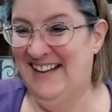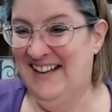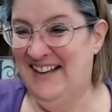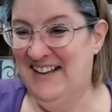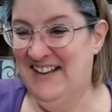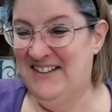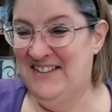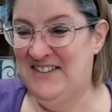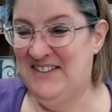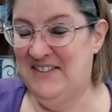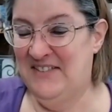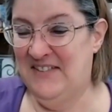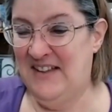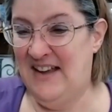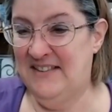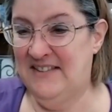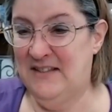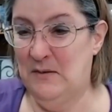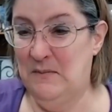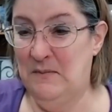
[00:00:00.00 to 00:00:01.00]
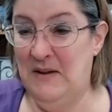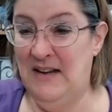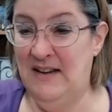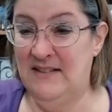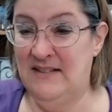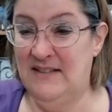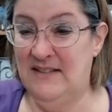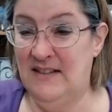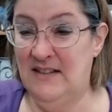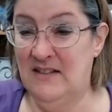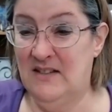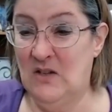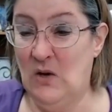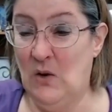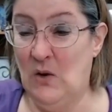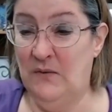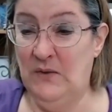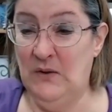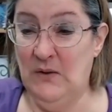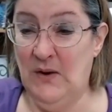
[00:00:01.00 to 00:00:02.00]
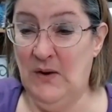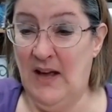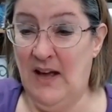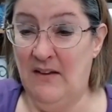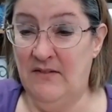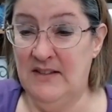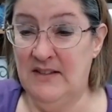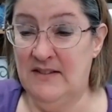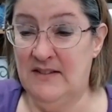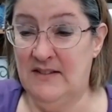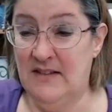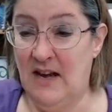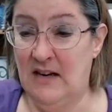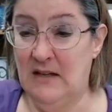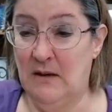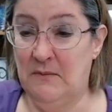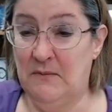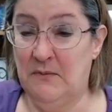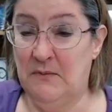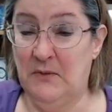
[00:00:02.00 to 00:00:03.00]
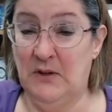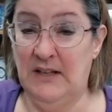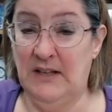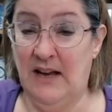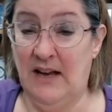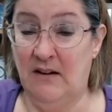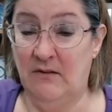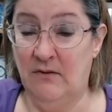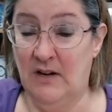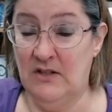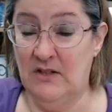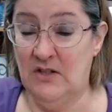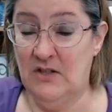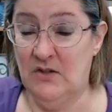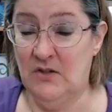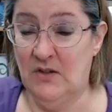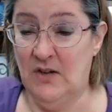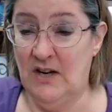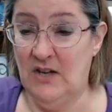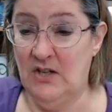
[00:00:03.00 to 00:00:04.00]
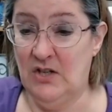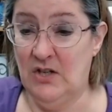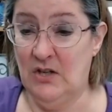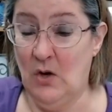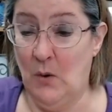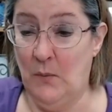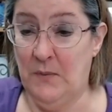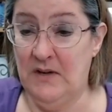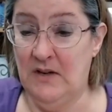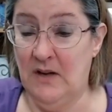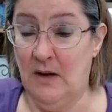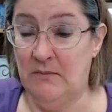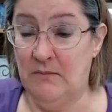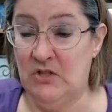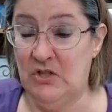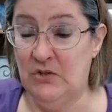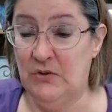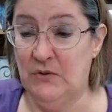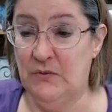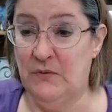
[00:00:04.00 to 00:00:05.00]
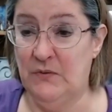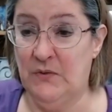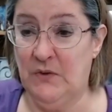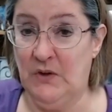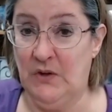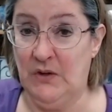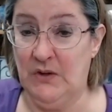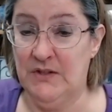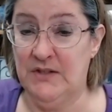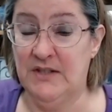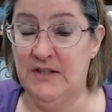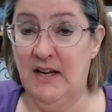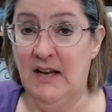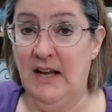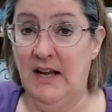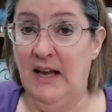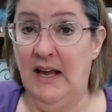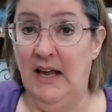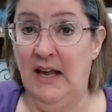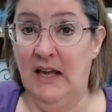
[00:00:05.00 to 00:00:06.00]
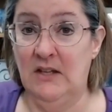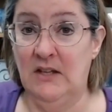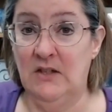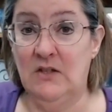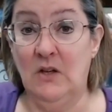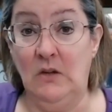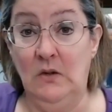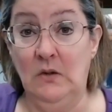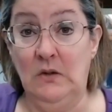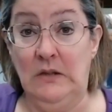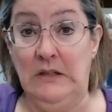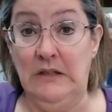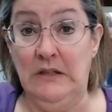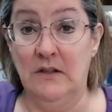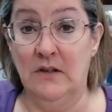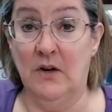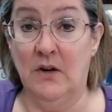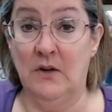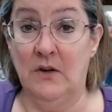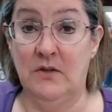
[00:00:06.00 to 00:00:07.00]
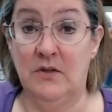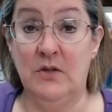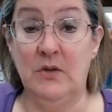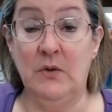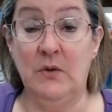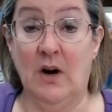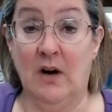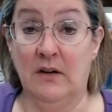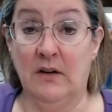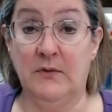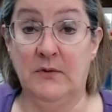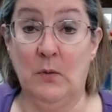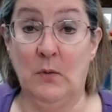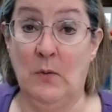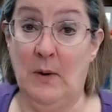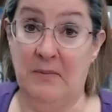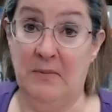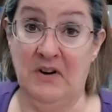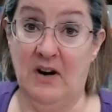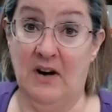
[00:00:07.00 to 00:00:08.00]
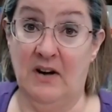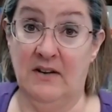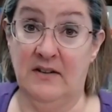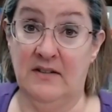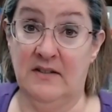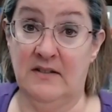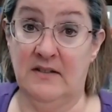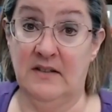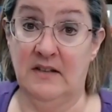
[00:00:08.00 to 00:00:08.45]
So that's amazing. So if you haven't signed up for it yet, registration opened up June 1st. And so you can go to Artful Webinars,